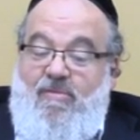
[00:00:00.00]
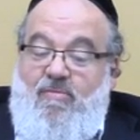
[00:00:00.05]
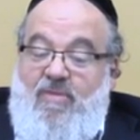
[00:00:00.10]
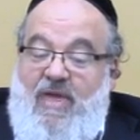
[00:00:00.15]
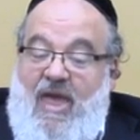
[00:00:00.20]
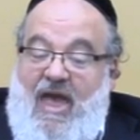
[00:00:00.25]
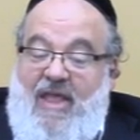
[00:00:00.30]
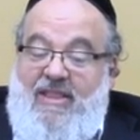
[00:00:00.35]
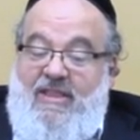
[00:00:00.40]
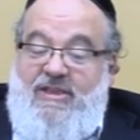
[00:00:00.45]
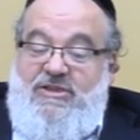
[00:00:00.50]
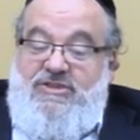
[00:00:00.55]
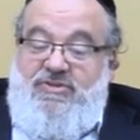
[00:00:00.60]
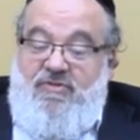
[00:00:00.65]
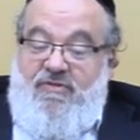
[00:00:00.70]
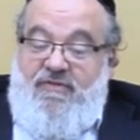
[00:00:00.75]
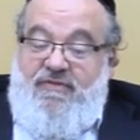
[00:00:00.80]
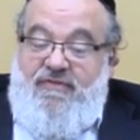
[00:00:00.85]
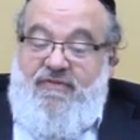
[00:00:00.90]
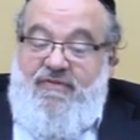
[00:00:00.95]
Miyad
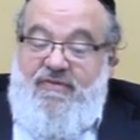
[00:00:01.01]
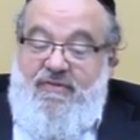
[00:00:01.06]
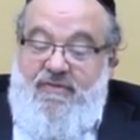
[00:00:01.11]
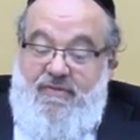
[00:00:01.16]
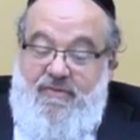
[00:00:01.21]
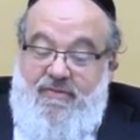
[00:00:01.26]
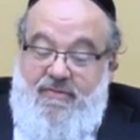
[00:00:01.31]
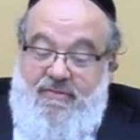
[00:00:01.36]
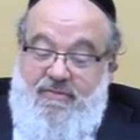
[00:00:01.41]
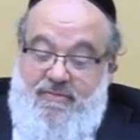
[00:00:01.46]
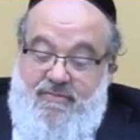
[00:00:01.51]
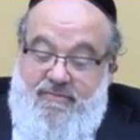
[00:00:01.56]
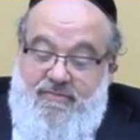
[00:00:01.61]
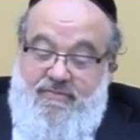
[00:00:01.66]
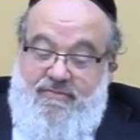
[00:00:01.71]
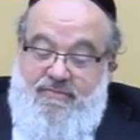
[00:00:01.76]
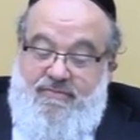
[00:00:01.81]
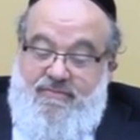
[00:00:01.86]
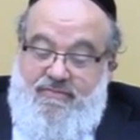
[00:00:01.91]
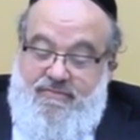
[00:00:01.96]
Nisraf.
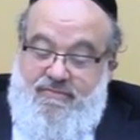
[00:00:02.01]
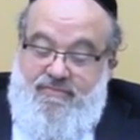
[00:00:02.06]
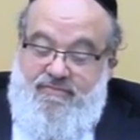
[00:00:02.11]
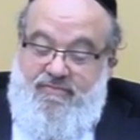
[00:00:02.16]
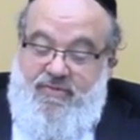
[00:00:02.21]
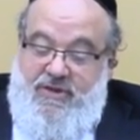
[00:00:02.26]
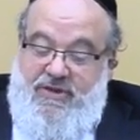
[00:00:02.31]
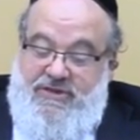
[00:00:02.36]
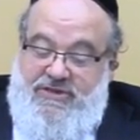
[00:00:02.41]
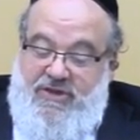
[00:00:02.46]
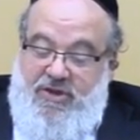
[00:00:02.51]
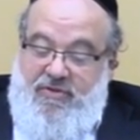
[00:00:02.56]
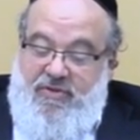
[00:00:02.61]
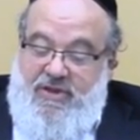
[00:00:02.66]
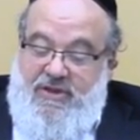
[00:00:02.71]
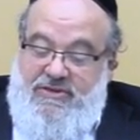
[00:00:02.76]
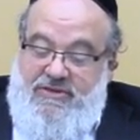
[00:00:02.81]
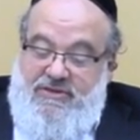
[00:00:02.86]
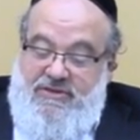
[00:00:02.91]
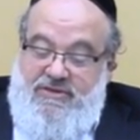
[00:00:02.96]
Very
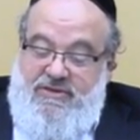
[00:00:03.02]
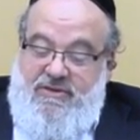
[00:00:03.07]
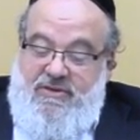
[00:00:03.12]
serious.